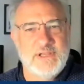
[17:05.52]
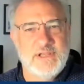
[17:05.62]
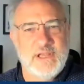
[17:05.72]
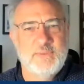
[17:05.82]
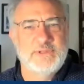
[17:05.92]

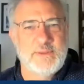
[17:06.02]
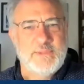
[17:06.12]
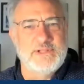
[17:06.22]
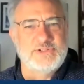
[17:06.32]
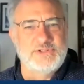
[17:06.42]
and what they
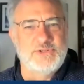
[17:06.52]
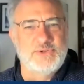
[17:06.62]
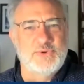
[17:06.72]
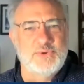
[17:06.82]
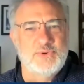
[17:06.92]
meant to
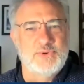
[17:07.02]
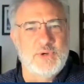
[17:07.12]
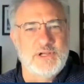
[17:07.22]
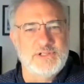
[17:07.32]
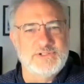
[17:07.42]
do
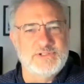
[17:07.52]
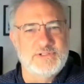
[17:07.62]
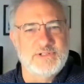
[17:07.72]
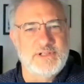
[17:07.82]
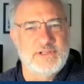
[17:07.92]

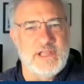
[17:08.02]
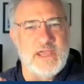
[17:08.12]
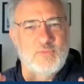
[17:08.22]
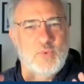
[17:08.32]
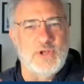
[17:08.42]
was they, they
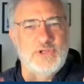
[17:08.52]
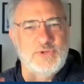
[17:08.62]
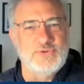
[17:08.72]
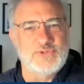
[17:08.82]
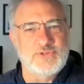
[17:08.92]
had one
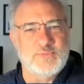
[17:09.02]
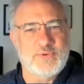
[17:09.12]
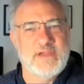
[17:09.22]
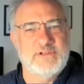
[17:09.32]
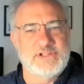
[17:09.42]
user's
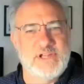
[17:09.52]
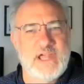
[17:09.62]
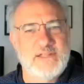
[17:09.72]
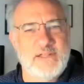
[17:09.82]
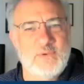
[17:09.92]
private
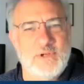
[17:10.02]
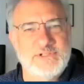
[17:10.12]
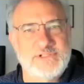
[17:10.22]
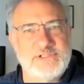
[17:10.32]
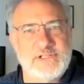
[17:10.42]
chat they wanted
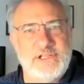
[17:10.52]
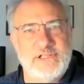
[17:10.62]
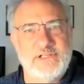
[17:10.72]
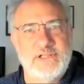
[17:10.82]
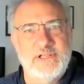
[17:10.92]
to delete
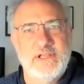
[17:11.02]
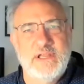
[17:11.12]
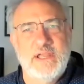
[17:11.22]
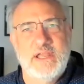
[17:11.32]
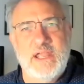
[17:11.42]

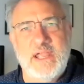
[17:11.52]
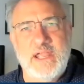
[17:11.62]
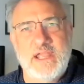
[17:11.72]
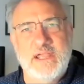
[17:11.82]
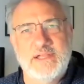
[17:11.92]

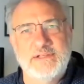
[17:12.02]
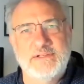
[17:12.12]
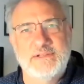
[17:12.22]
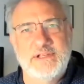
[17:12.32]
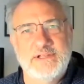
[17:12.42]

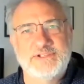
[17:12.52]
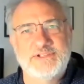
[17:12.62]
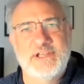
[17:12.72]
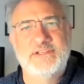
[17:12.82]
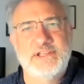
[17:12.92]
and
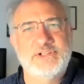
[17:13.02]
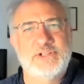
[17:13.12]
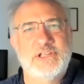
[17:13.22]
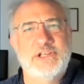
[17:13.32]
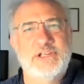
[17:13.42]
instead they
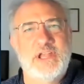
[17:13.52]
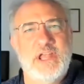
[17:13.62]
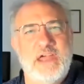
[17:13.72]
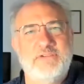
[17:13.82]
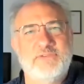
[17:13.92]
deleted
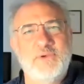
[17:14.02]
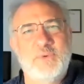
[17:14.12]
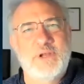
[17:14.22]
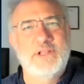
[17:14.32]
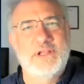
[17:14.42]

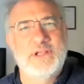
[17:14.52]
everyone in the